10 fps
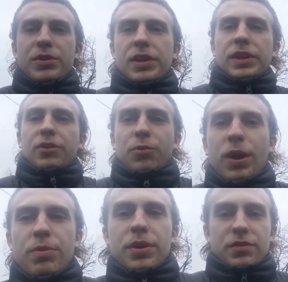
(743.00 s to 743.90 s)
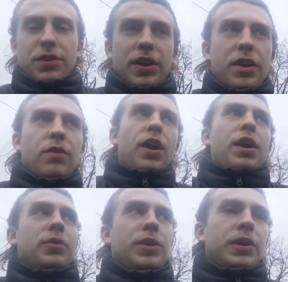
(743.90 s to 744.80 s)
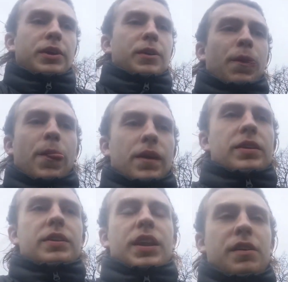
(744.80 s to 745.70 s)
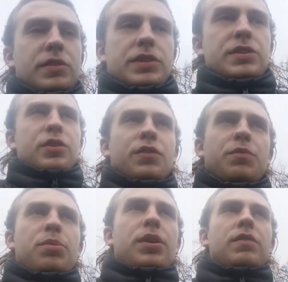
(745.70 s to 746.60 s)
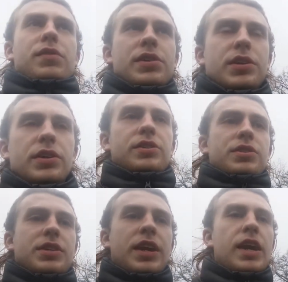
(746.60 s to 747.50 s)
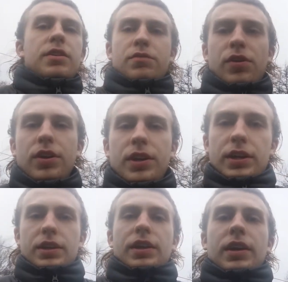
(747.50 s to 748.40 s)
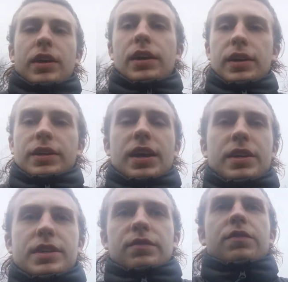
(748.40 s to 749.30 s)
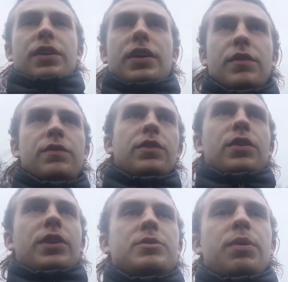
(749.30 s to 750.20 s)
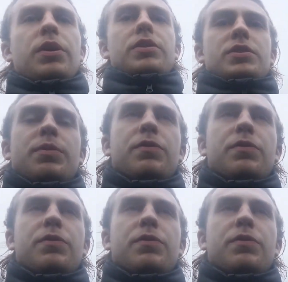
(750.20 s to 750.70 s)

was like a little whippet running around. I didn't have to stop for breathers, I could just keep running. And that's something I've not experienced